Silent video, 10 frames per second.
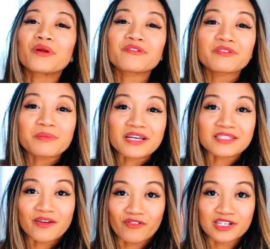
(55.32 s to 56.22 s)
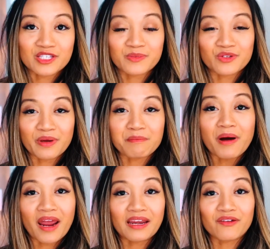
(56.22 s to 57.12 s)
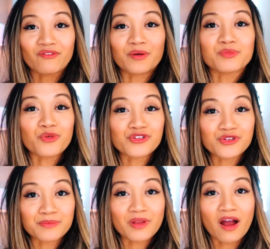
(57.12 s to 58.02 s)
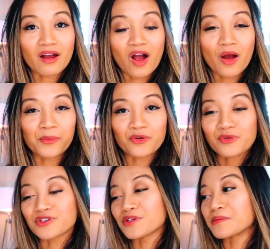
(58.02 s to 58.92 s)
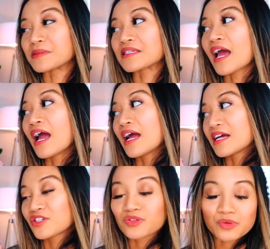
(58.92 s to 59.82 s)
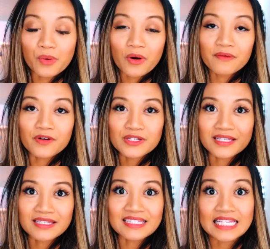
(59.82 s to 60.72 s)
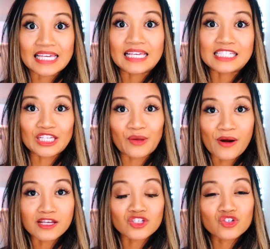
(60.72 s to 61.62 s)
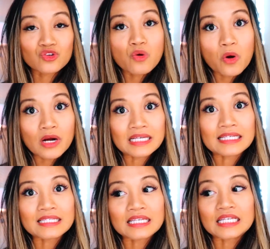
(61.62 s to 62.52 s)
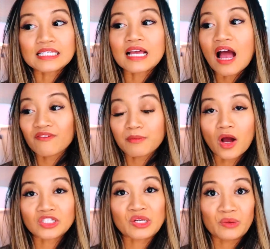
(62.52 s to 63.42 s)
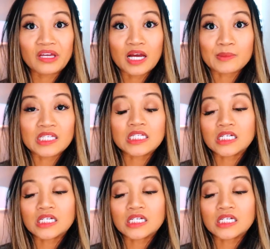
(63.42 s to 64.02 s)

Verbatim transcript: what is the biggest difference between buying it from Nordstrom dot com or Nordstrom's store versus the Saint Laurent store is it doesn't have a box. It only comes in